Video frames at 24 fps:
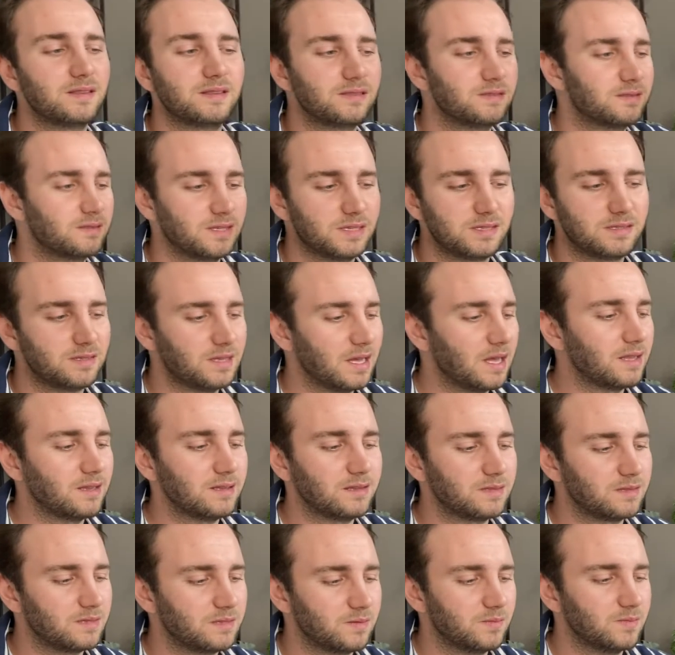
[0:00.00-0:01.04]
just
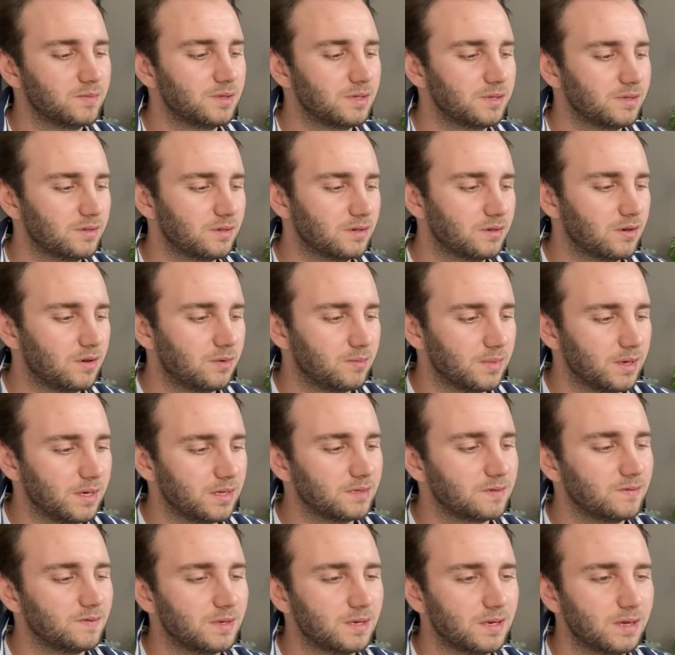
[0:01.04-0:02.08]
edit simply in the
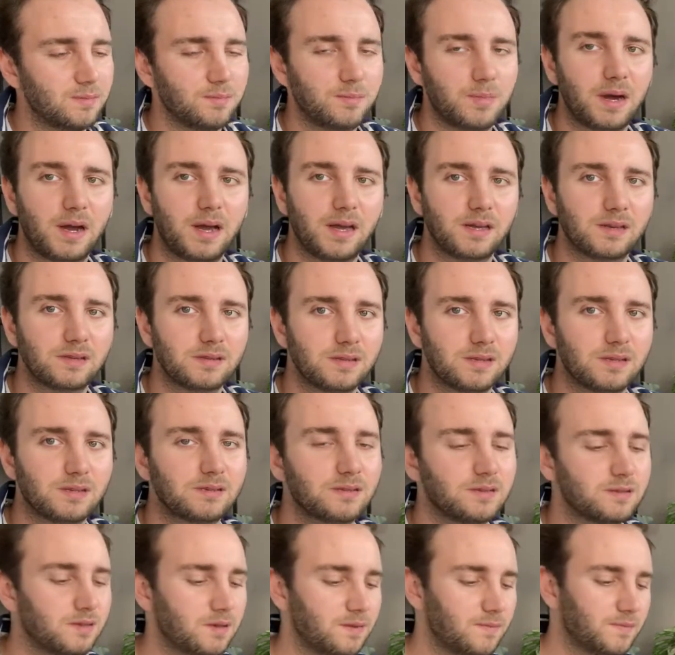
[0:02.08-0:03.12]
comments when I'm buying
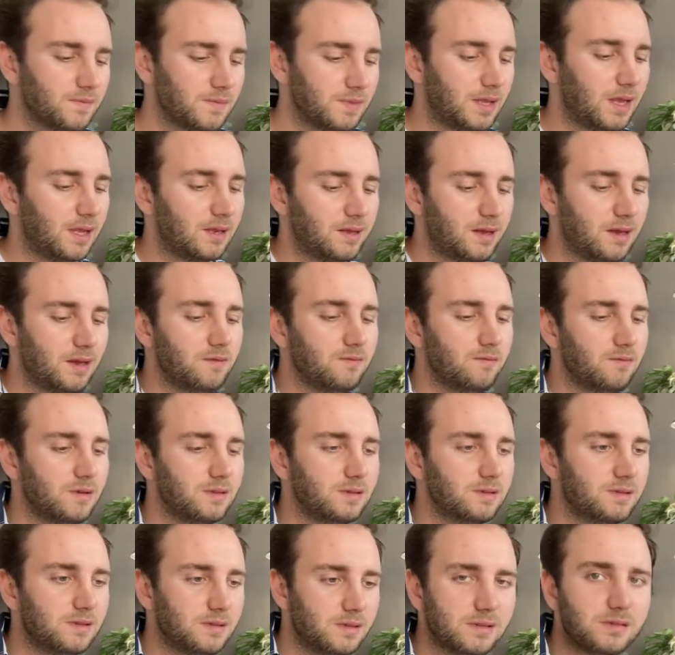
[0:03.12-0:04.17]
this that I
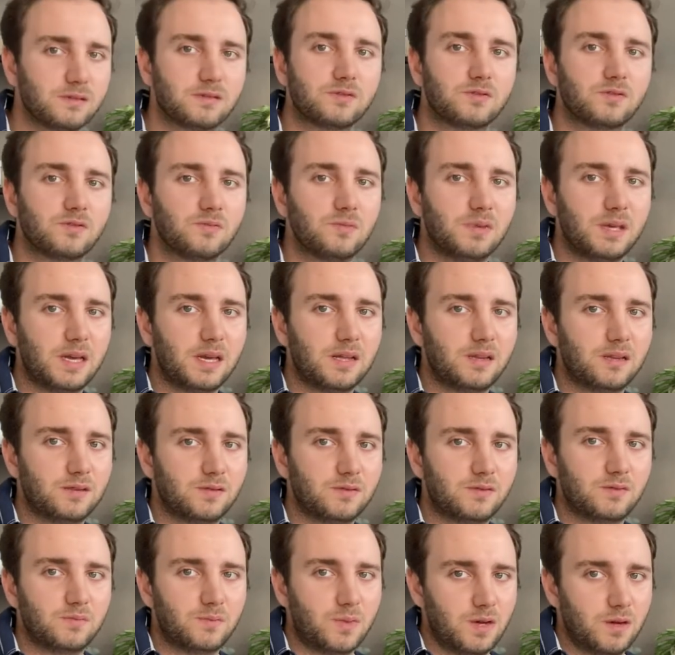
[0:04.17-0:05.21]
want this to be added
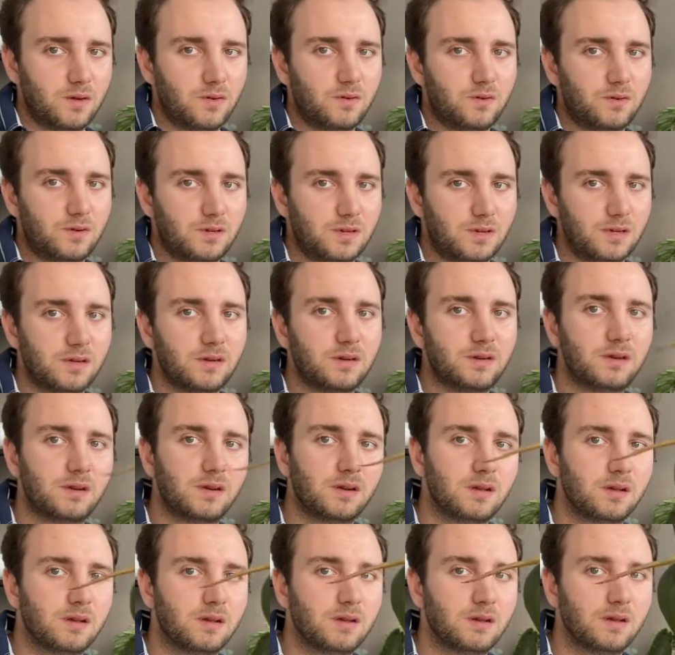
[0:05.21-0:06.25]
to my order
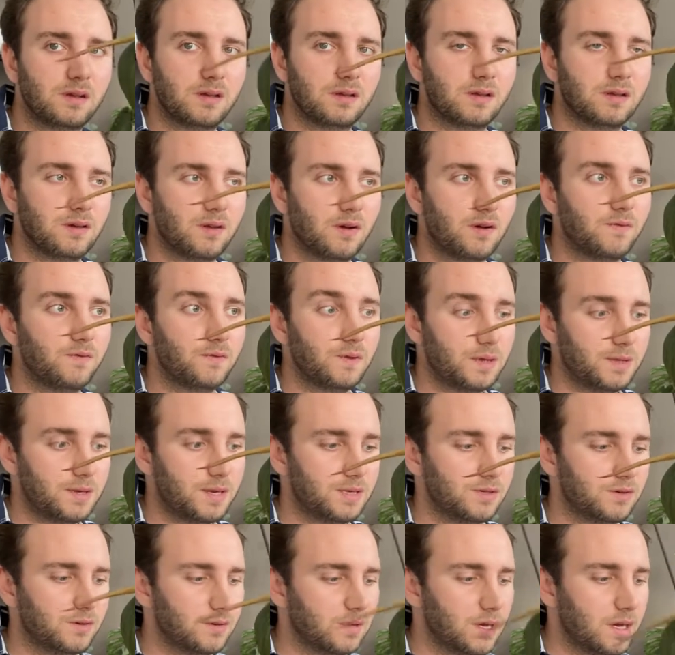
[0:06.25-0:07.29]
of
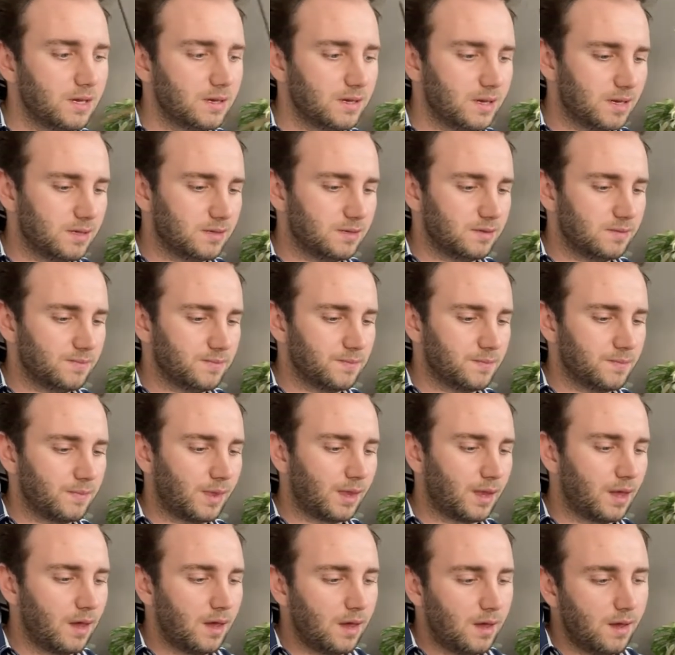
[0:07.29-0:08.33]
Philodendron Gigas,
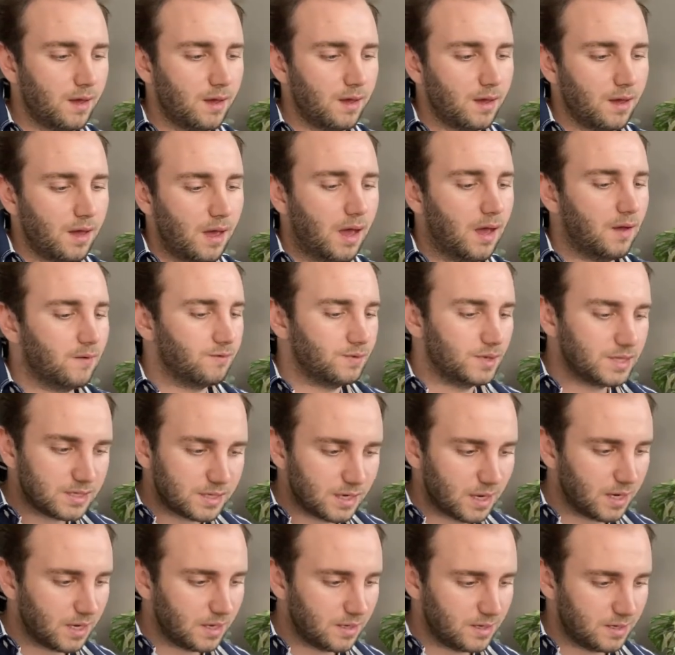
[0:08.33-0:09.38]
which
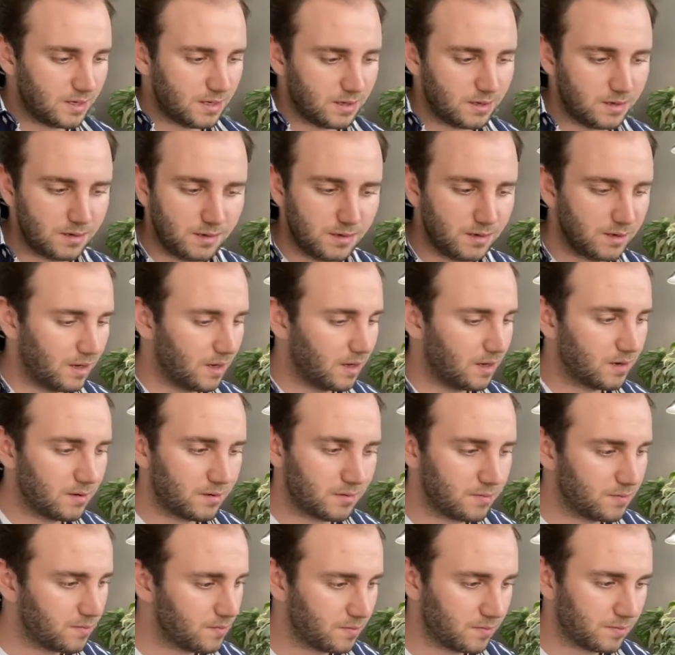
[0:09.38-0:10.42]
I did,
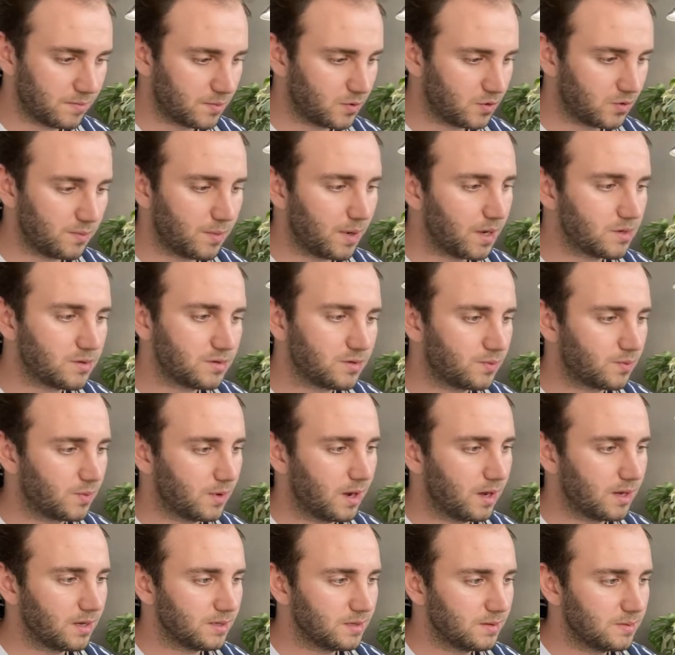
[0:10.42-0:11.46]
and to my
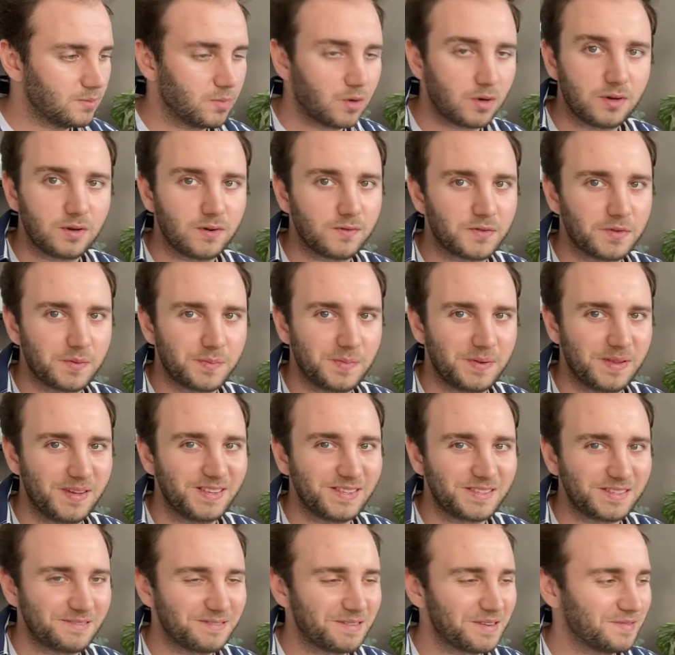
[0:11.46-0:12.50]
surprise both of the
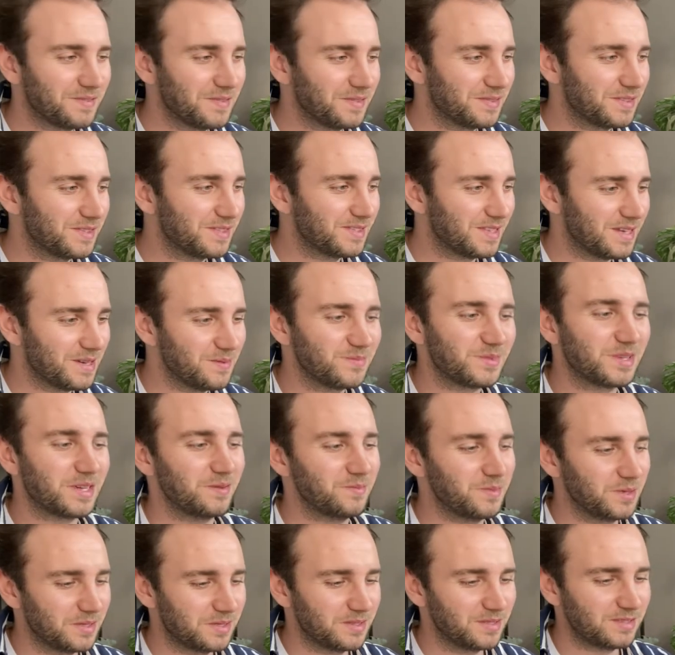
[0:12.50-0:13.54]
plants arrived at the same time
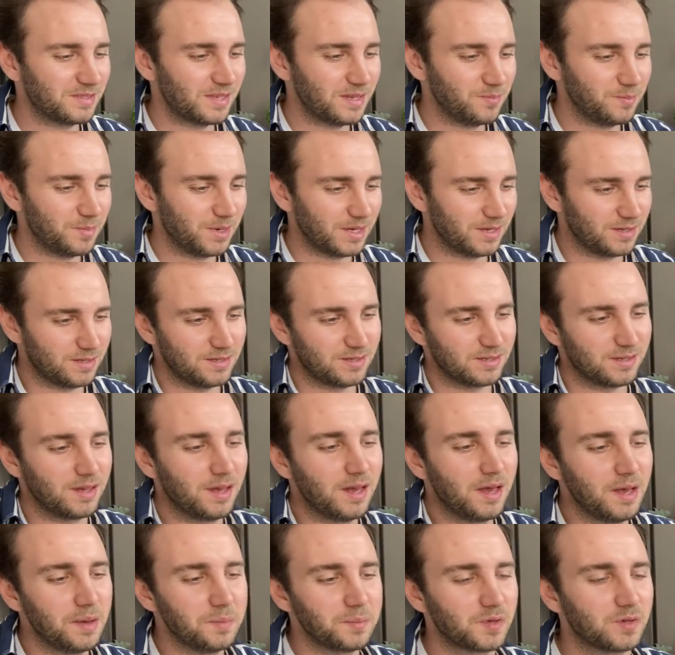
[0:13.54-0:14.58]
in the same packaging,
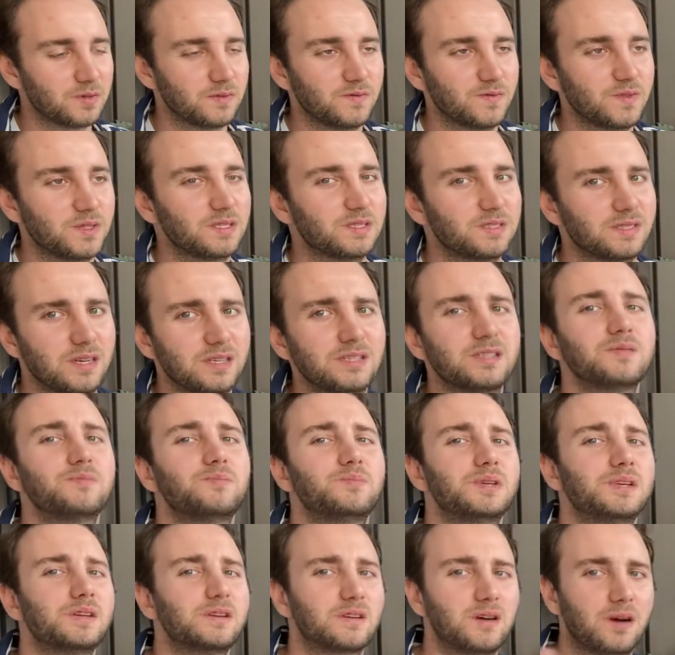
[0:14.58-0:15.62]
because with such a
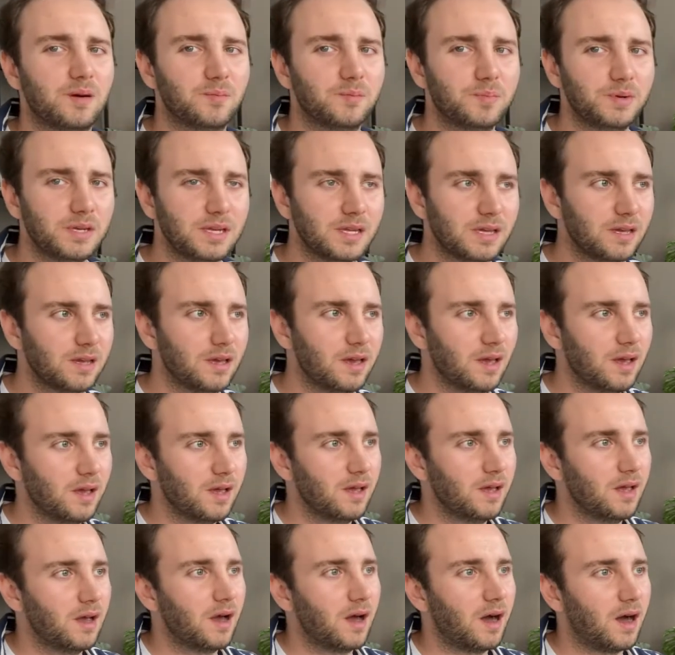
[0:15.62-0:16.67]
big company
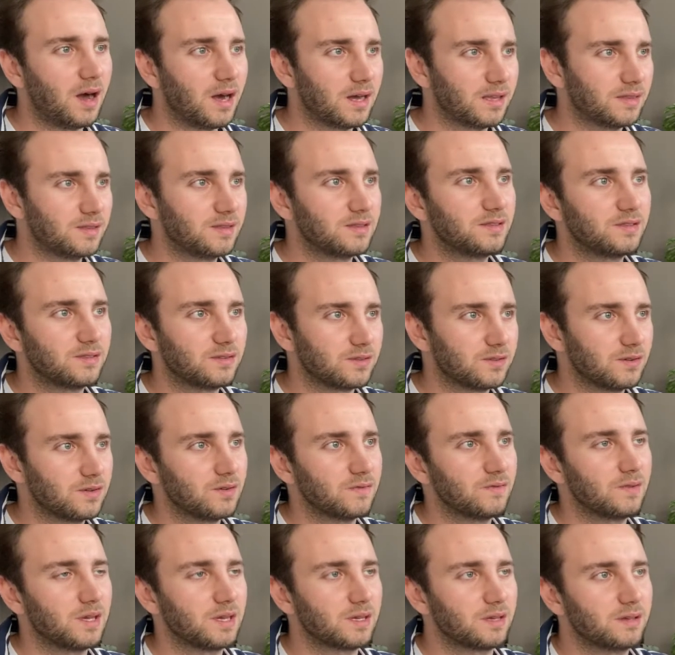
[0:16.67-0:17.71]
I didn't know
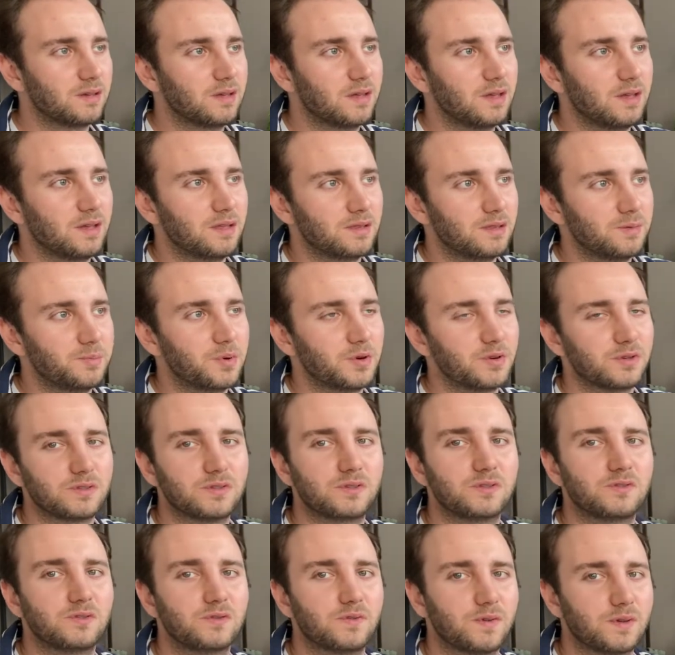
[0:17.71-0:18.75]
like the person
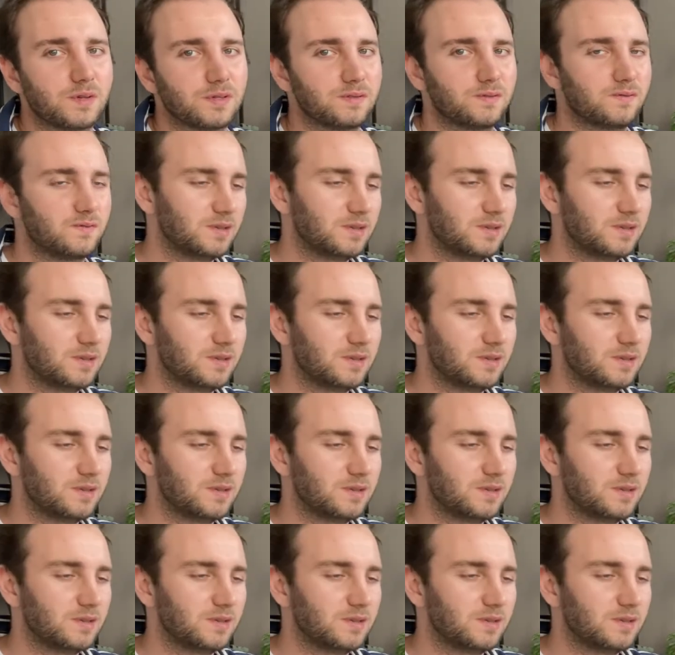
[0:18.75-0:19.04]
who was